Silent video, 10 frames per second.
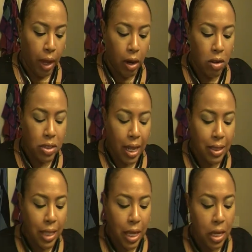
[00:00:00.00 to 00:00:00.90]
And also I
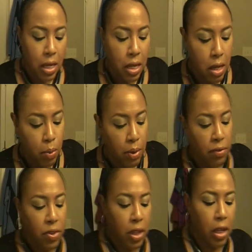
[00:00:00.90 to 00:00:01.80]
think
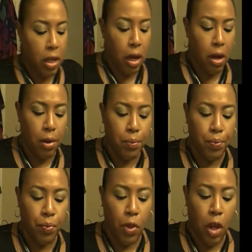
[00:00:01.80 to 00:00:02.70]
with the
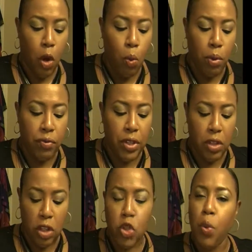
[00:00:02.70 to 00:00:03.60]

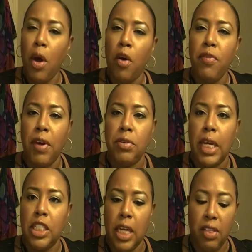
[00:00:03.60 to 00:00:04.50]
12
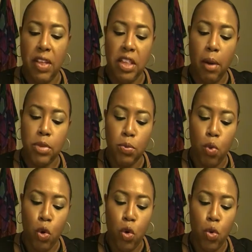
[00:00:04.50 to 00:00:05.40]
foundation, I think that was
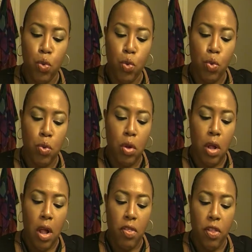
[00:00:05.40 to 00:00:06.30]
more cool
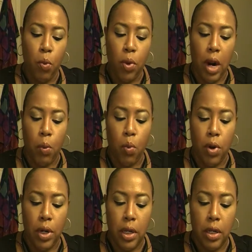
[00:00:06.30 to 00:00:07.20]
than what I
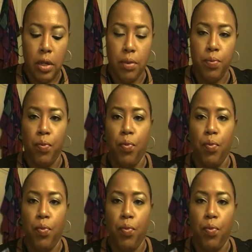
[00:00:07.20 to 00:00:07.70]
wanted.